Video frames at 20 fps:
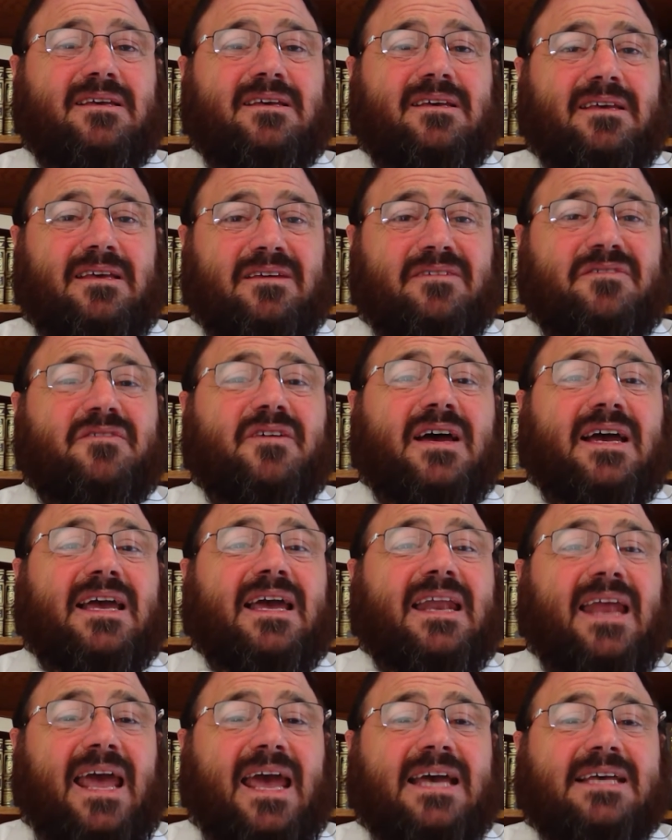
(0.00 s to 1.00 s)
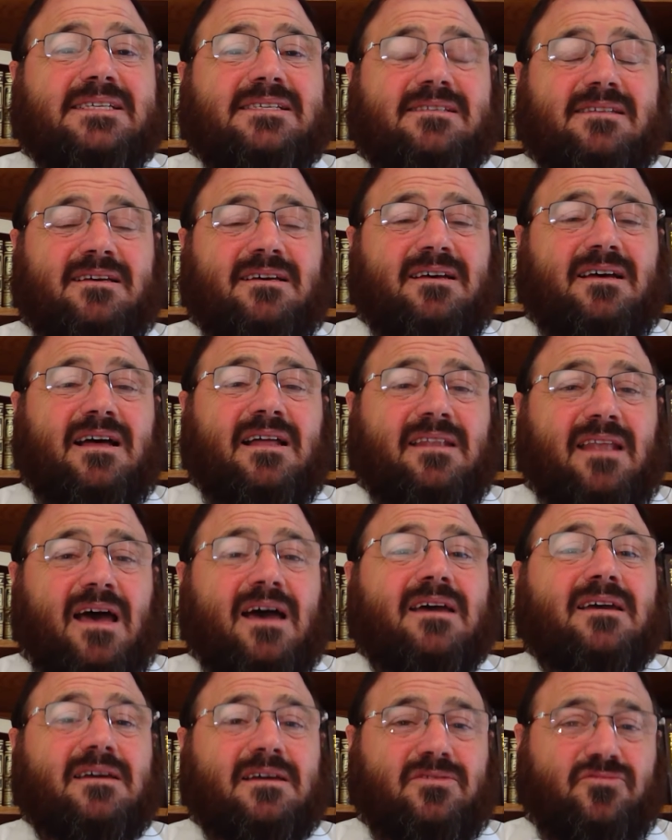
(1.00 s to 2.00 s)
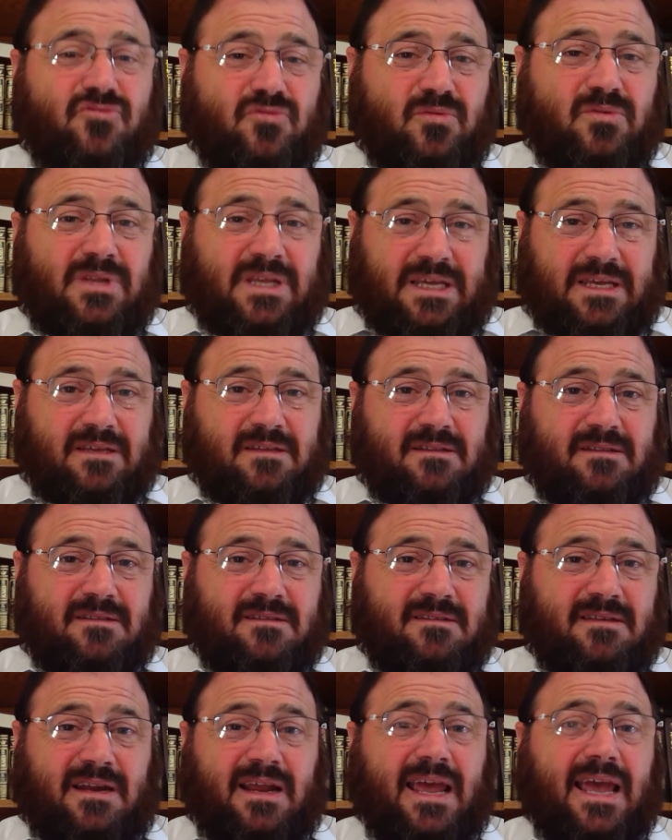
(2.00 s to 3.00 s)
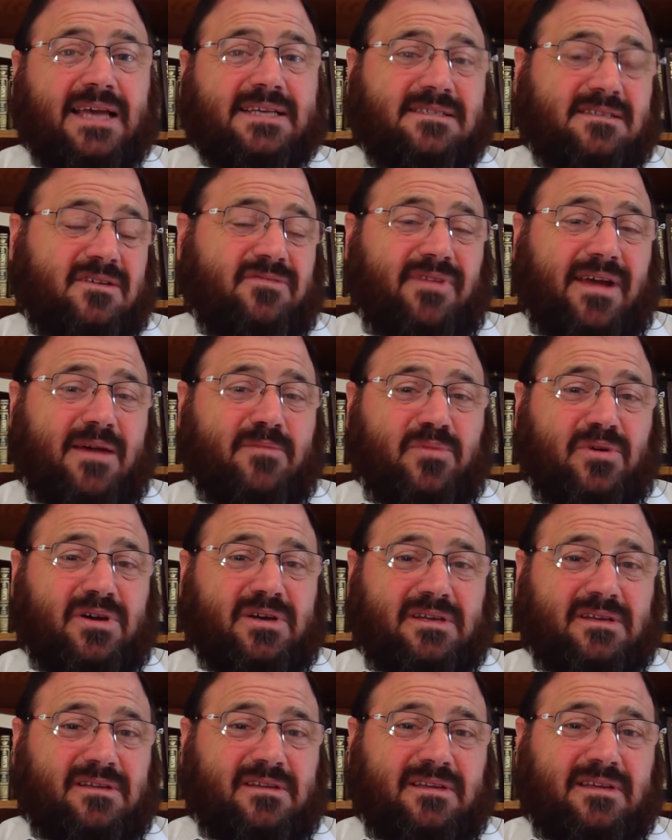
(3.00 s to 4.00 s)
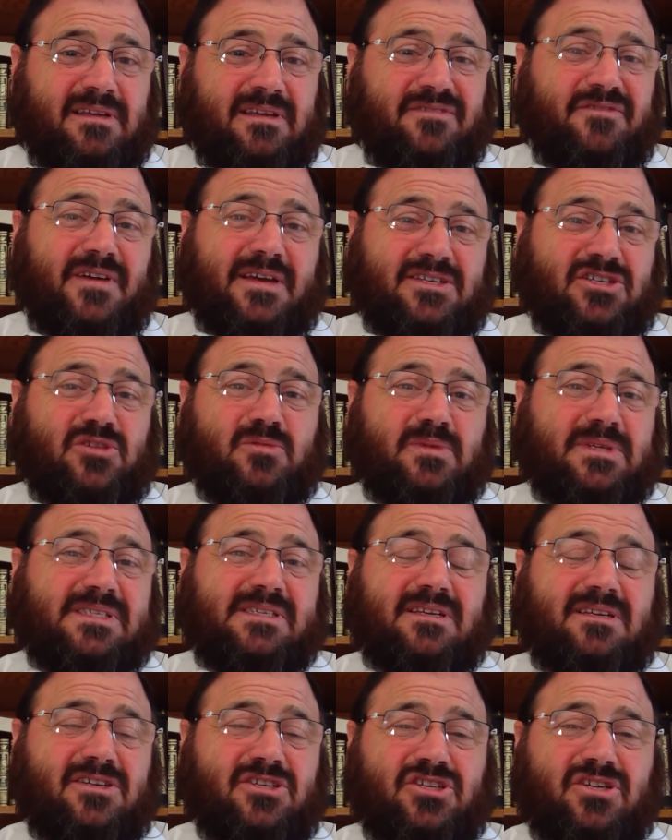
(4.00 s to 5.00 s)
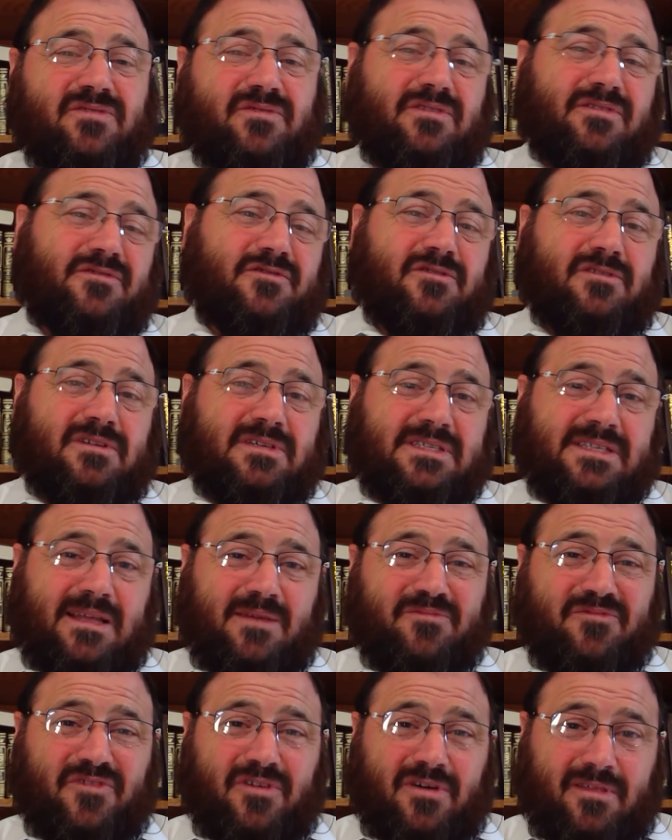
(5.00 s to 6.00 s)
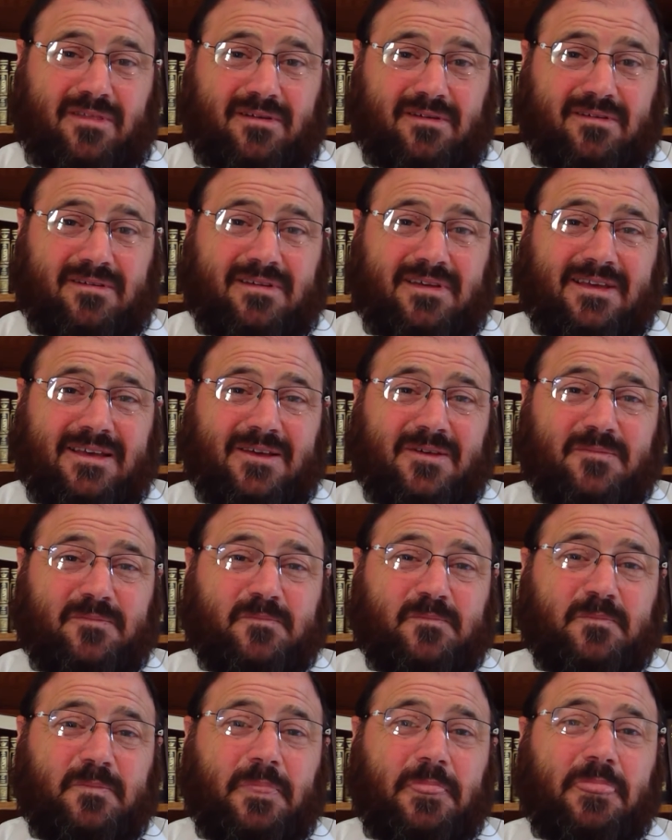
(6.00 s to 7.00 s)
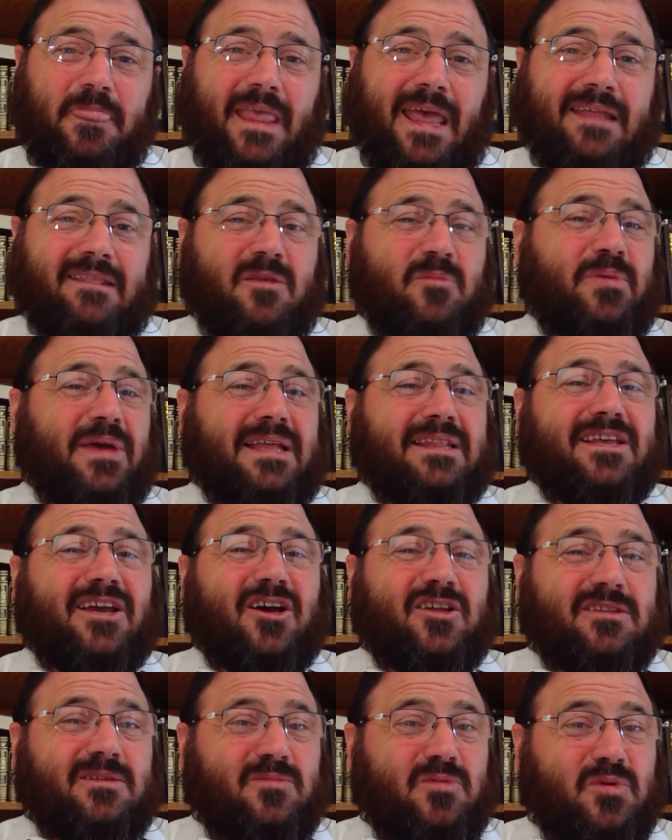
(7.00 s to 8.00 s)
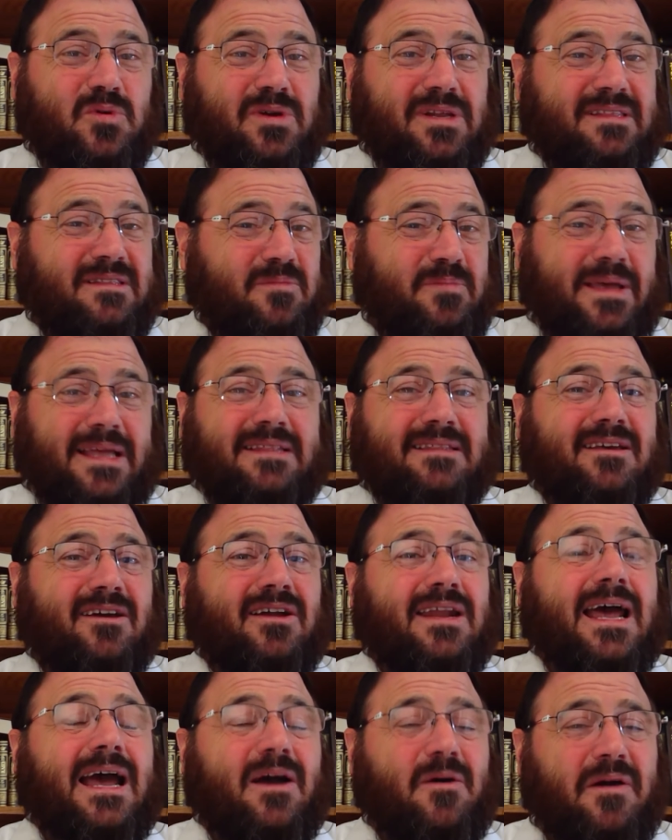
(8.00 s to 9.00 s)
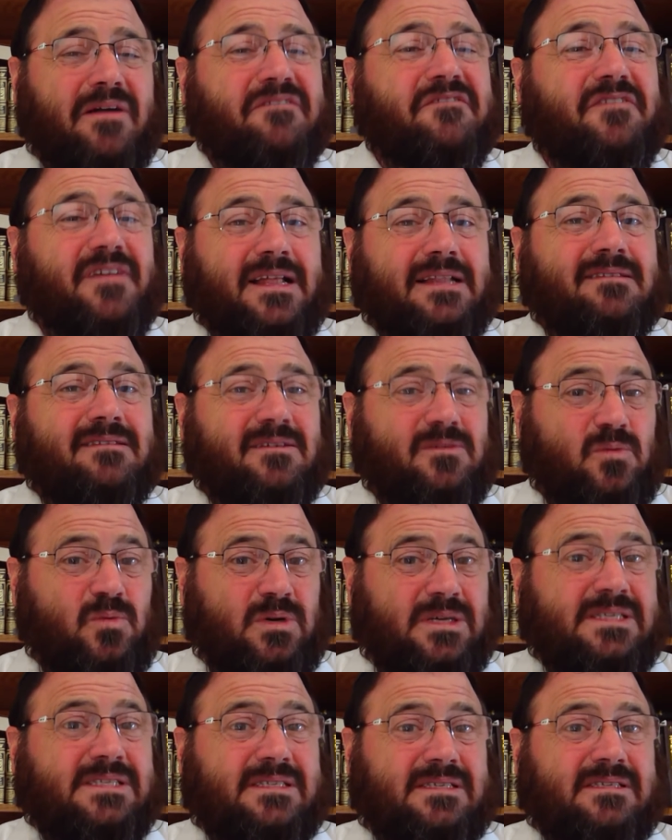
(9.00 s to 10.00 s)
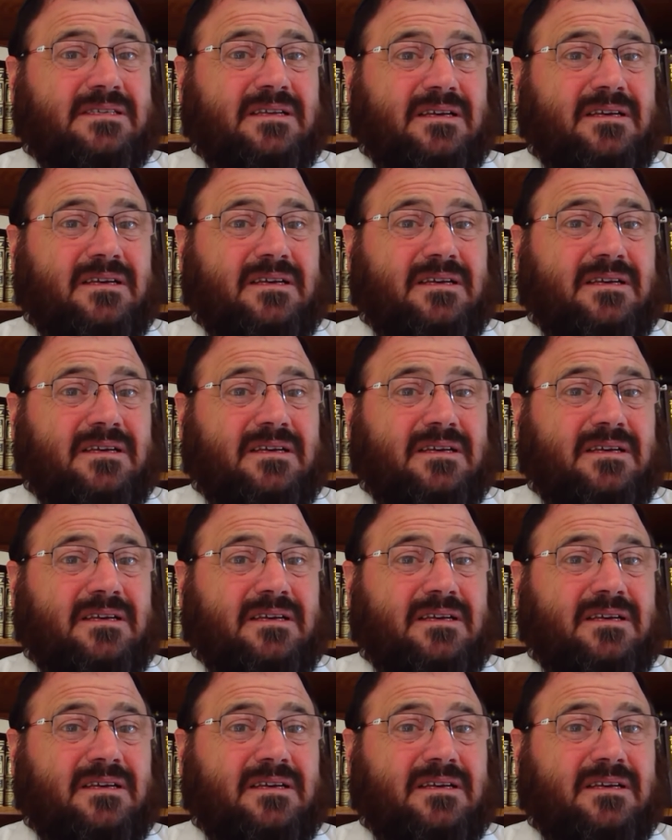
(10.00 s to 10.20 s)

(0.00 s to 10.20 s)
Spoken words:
if I had asked a Halachic ruling. Did I ask a rabbi if I should be sitting Shiva for a stepfather? And depending on the mood and depending on how I felt it was